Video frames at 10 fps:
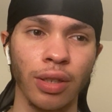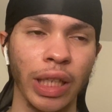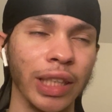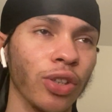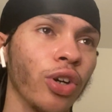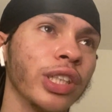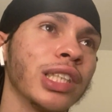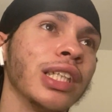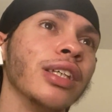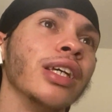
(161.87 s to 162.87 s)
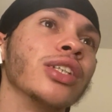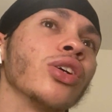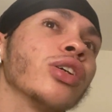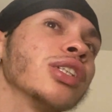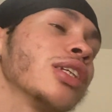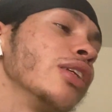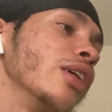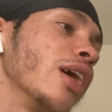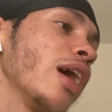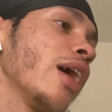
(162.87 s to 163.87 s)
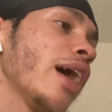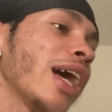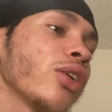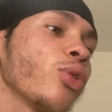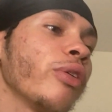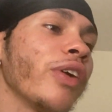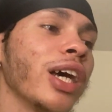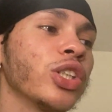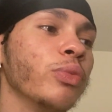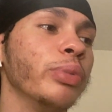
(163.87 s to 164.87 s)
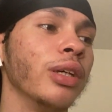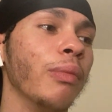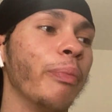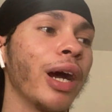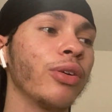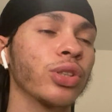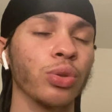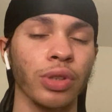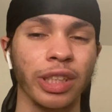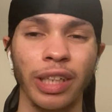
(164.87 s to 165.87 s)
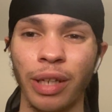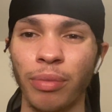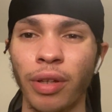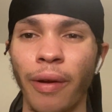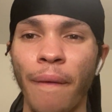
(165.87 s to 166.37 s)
It's honestly, I don't know whether I should be embarrassed or ashamed.